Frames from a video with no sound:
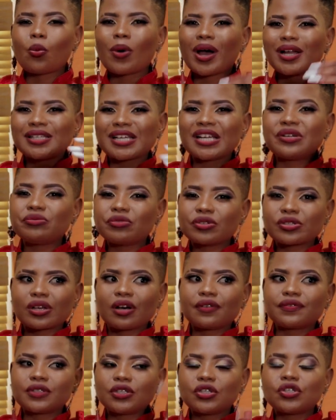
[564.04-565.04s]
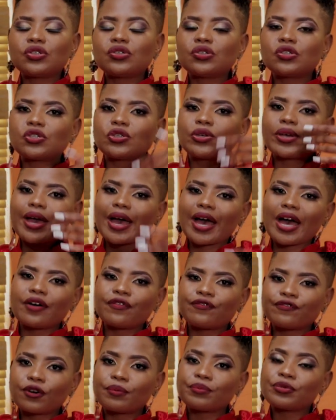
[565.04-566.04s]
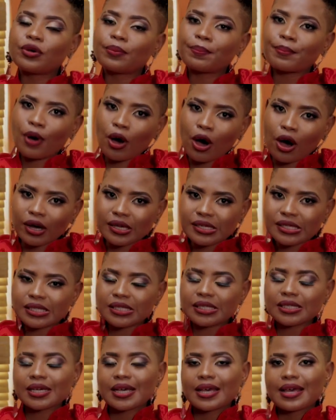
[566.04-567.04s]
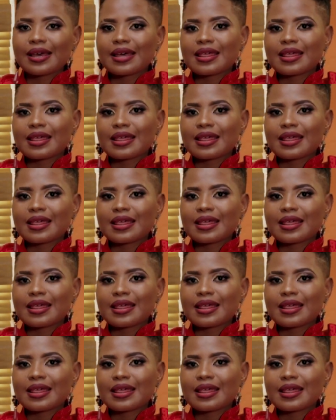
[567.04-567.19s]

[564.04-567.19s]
what unresolved issues do you have from your past